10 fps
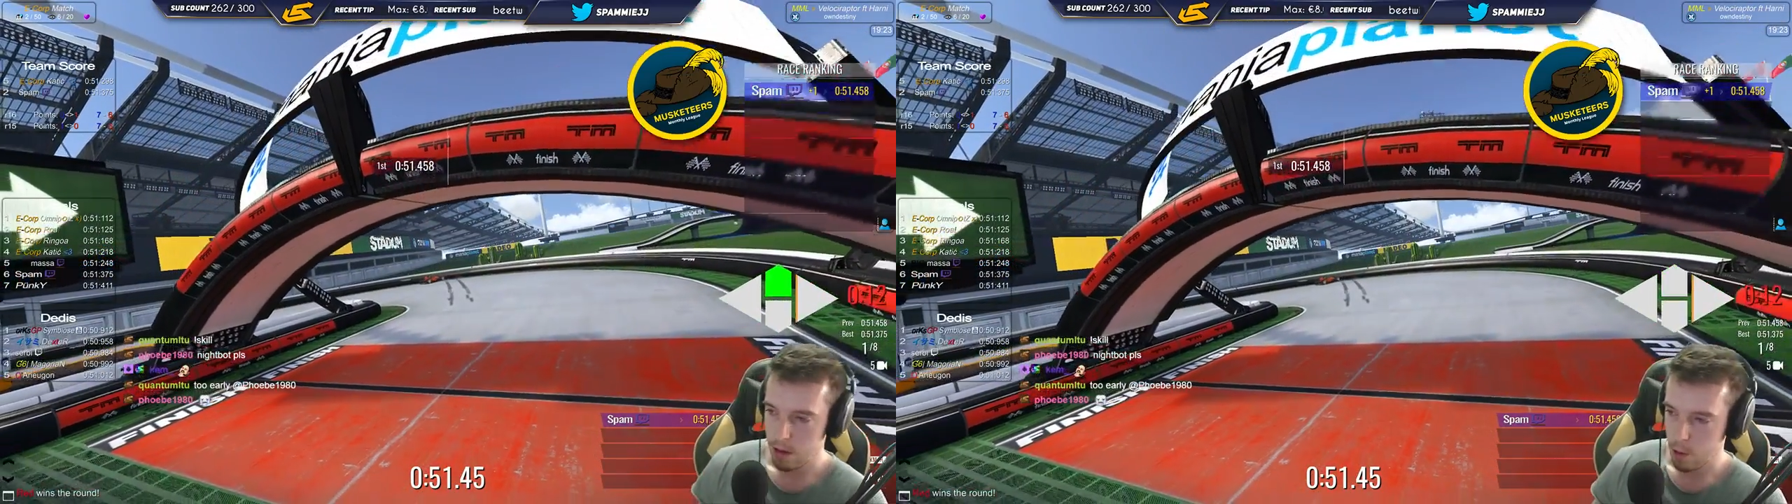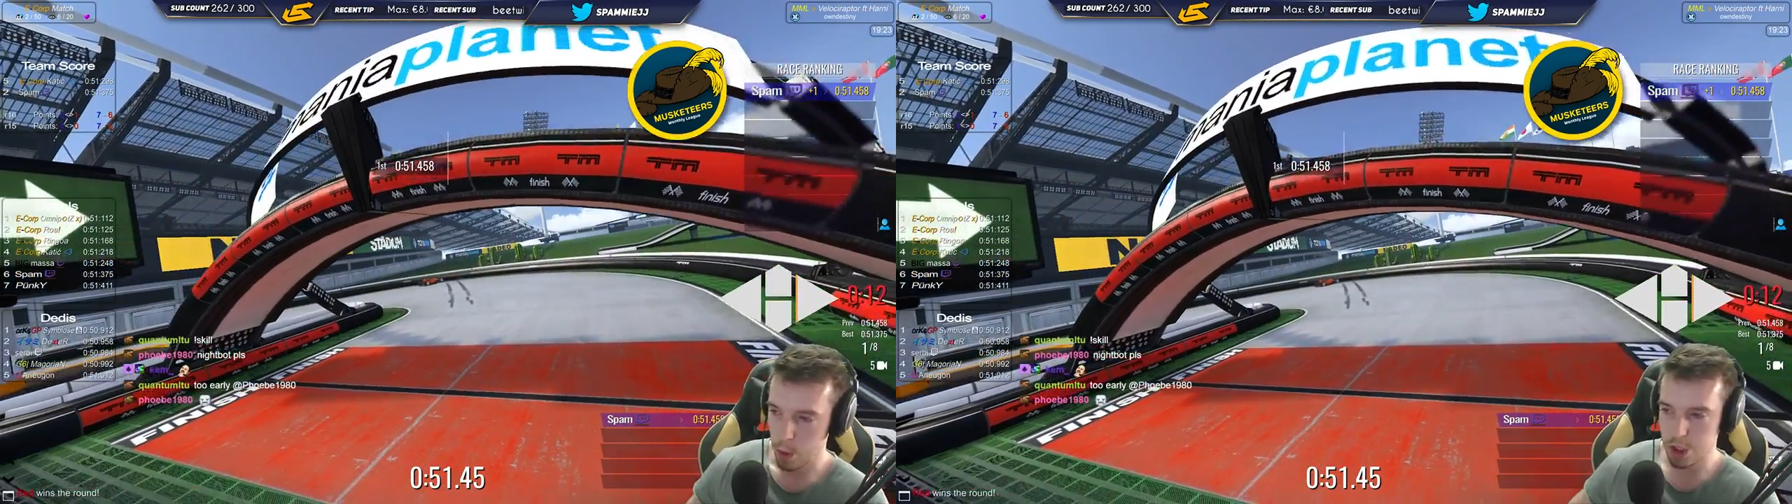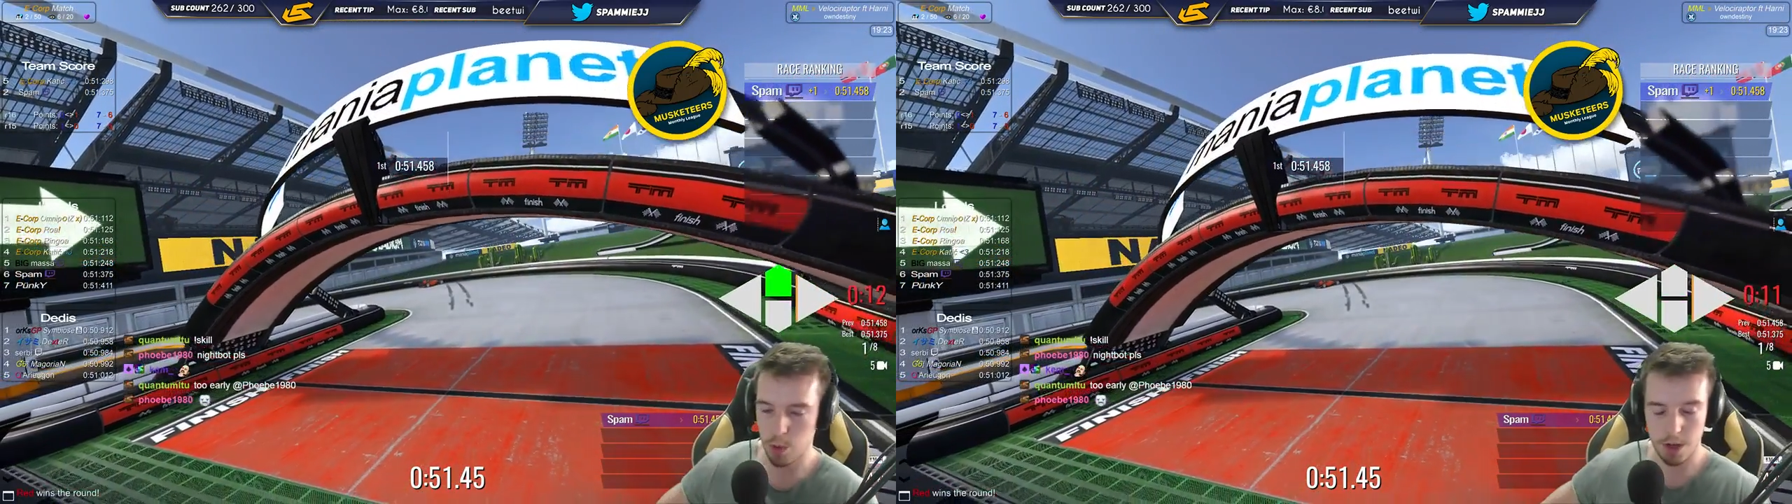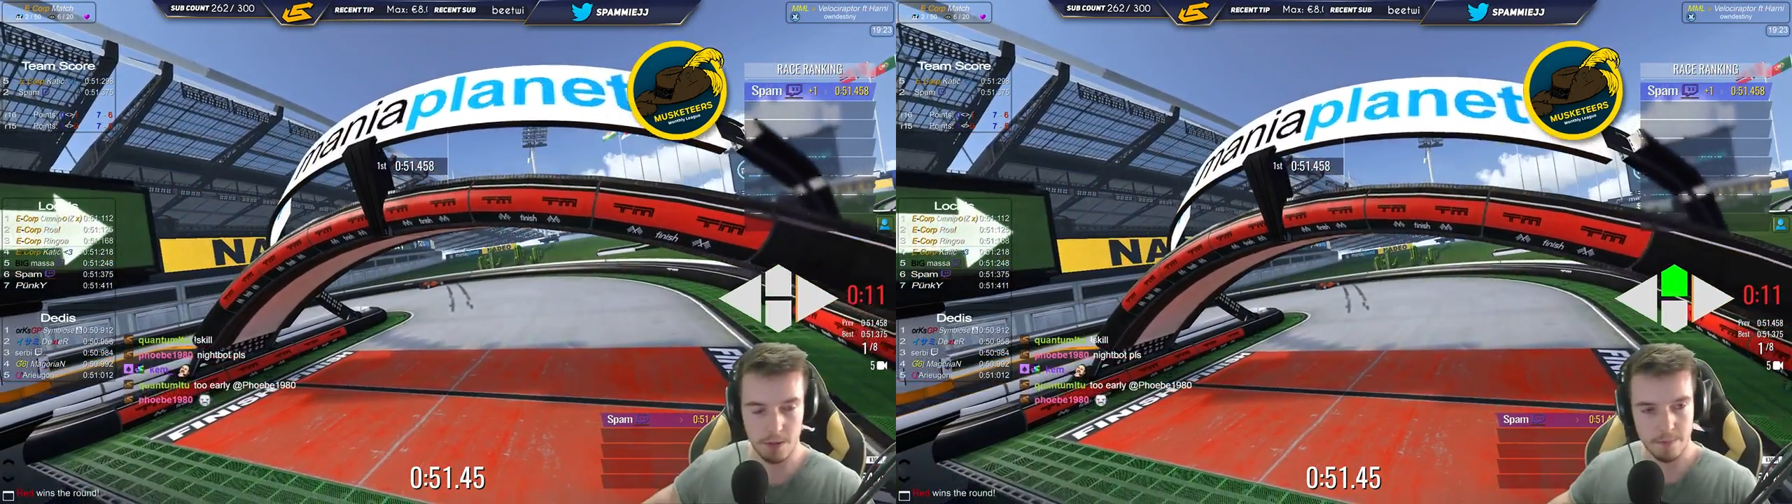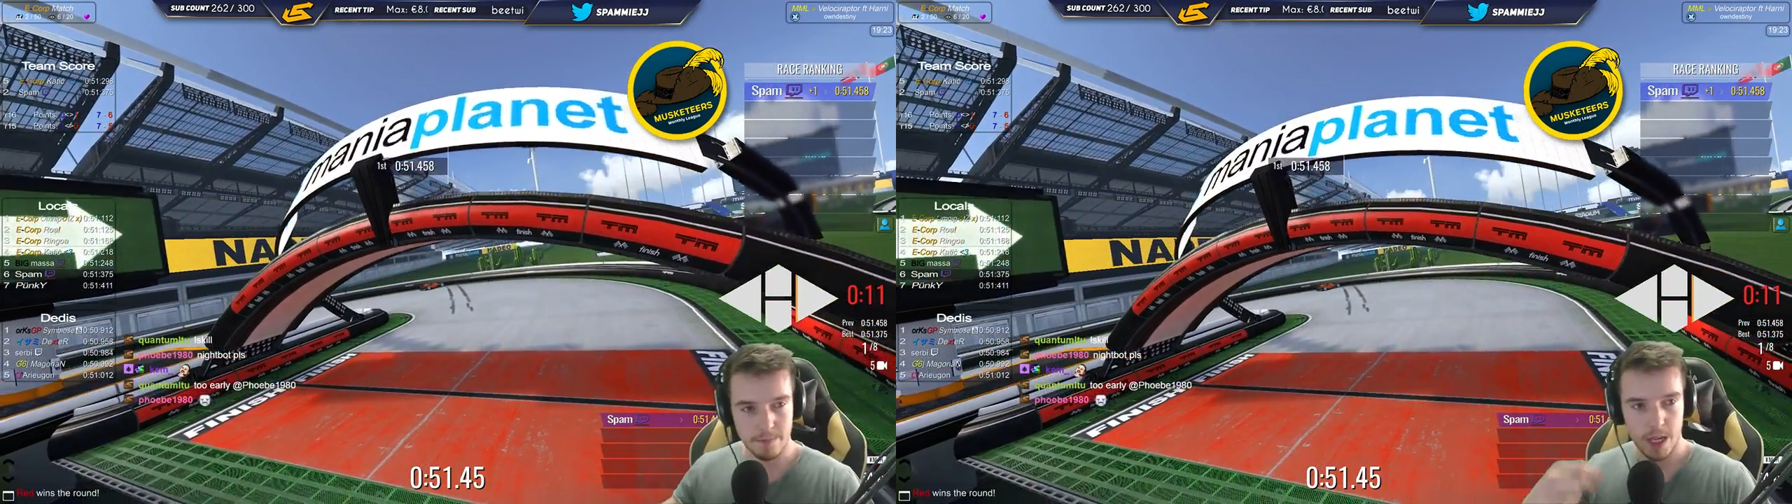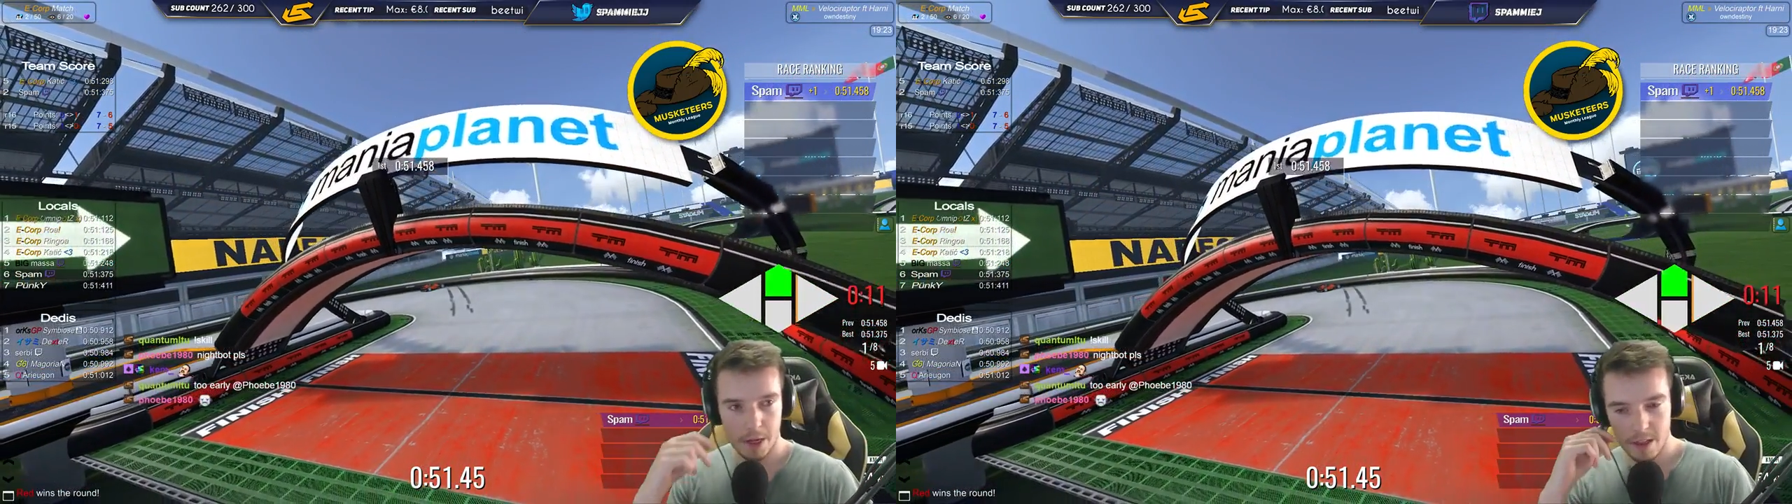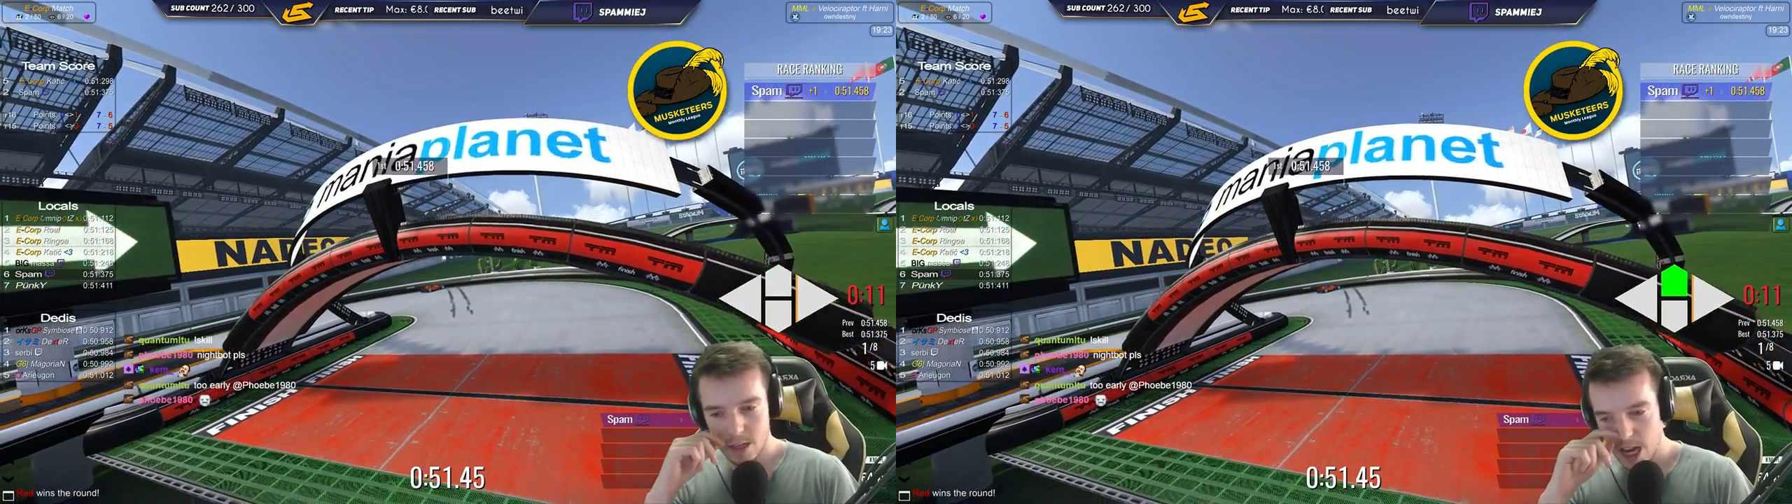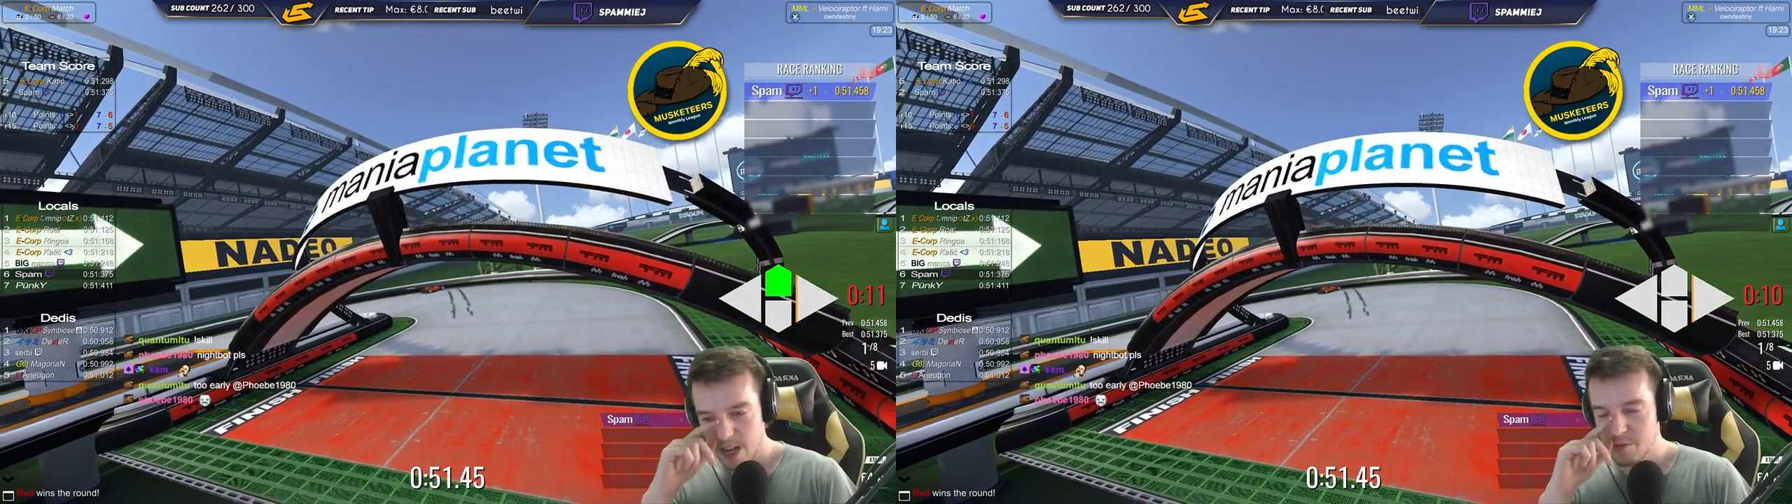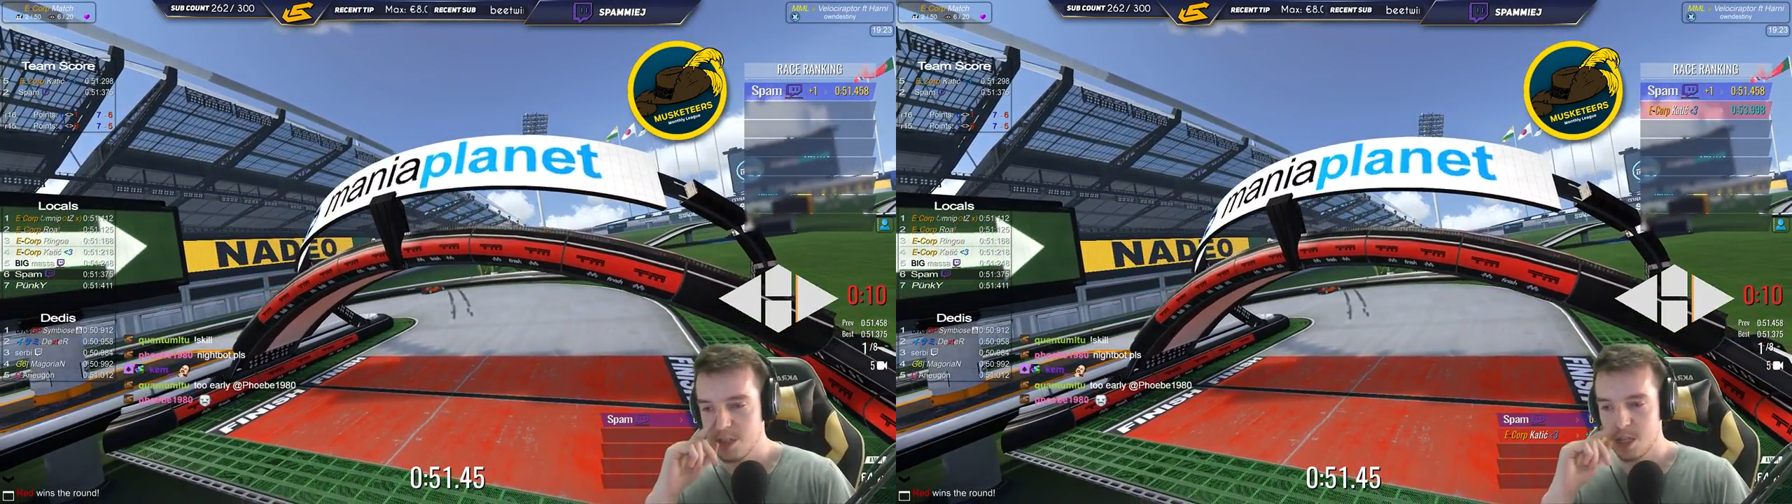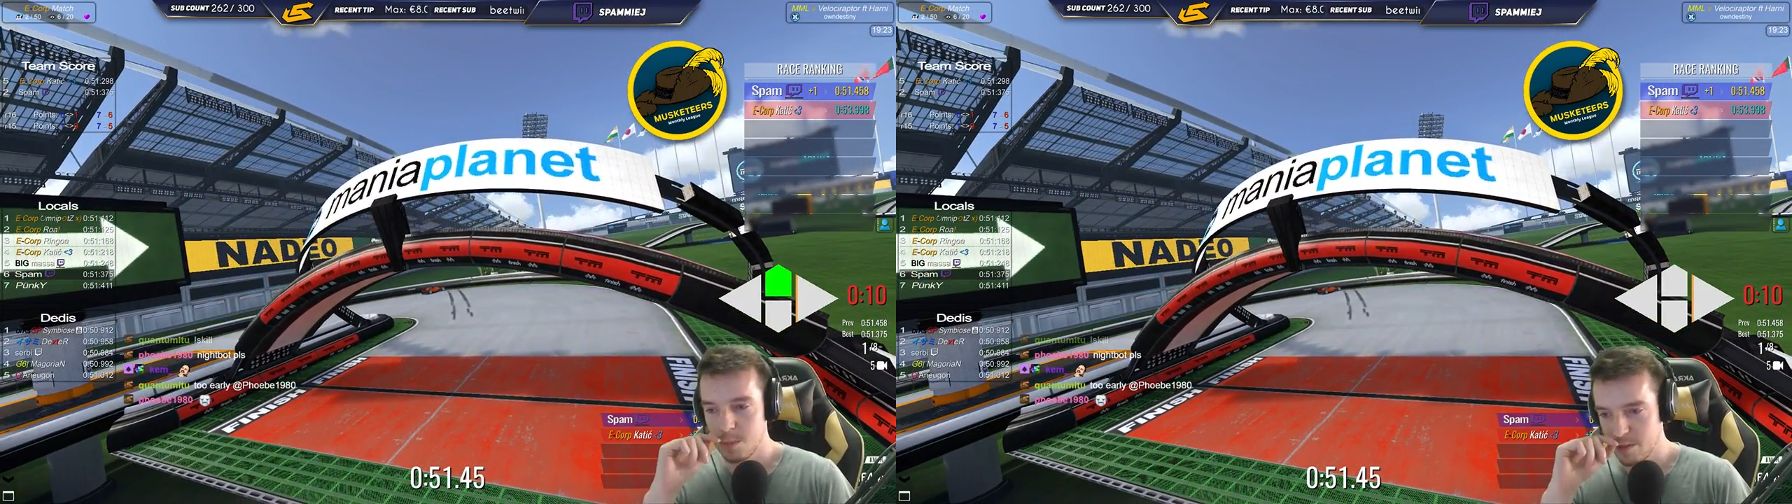Which one? I think I have the same